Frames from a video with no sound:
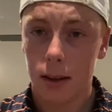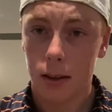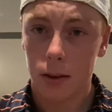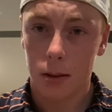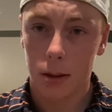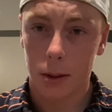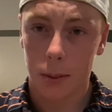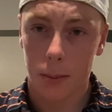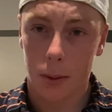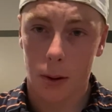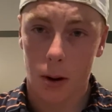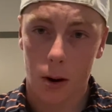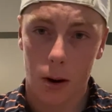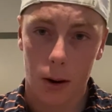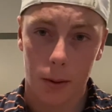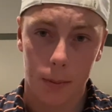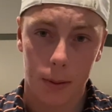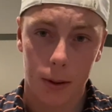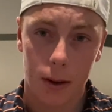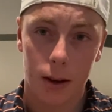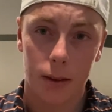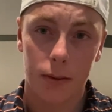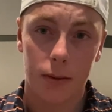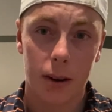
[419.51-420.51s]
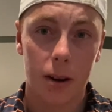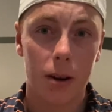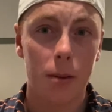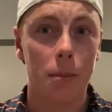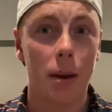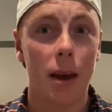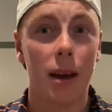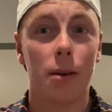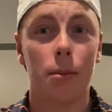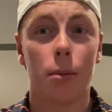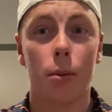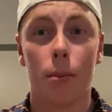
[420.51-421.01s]
the par putt, very
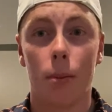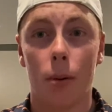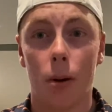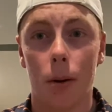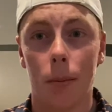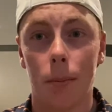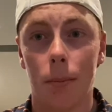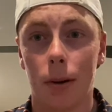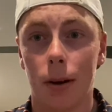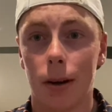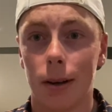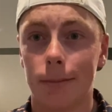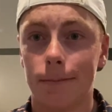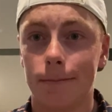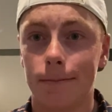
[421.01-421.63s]
makeable par putt,